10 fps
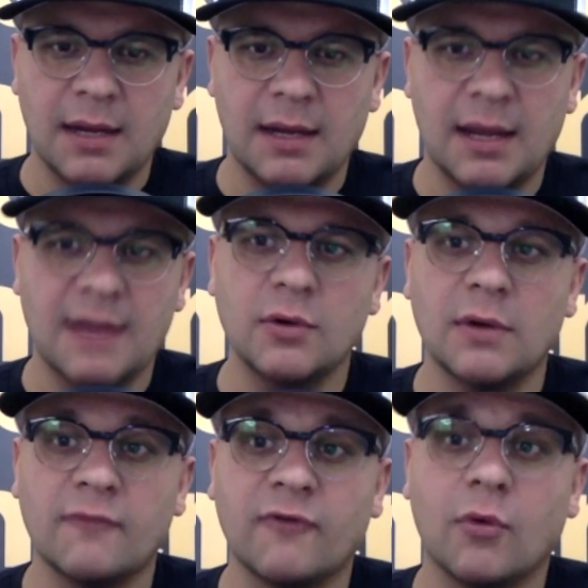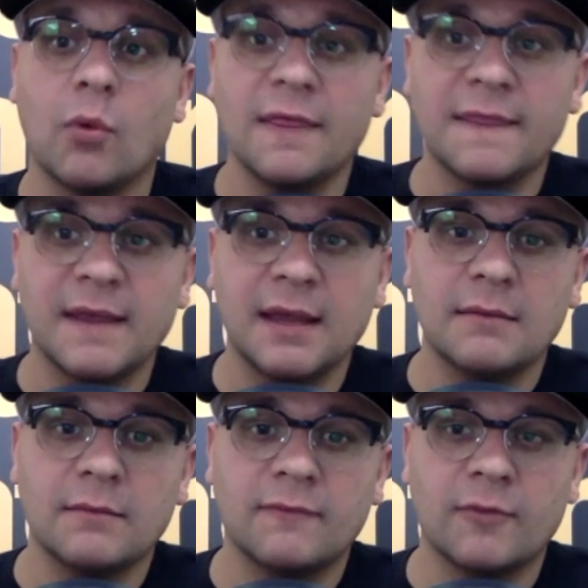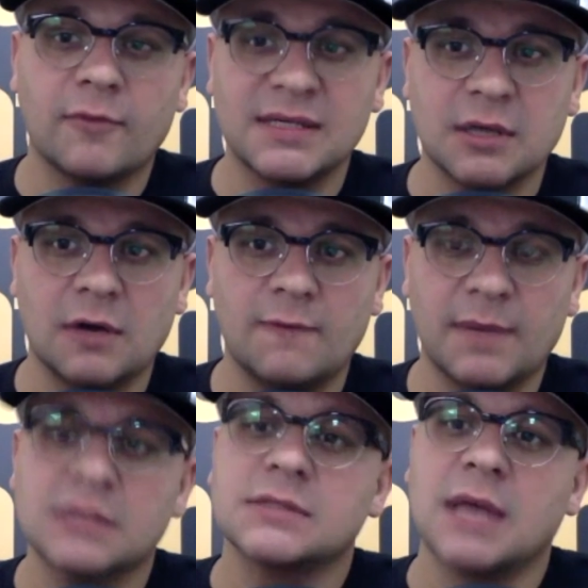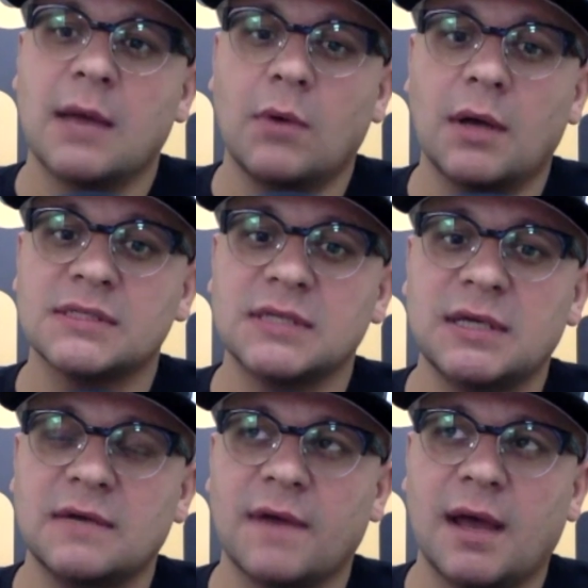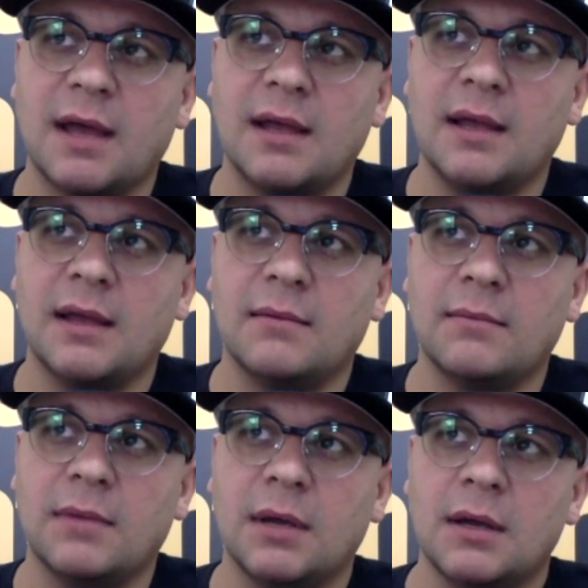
And I do it for one thing for myself because I want to see if I am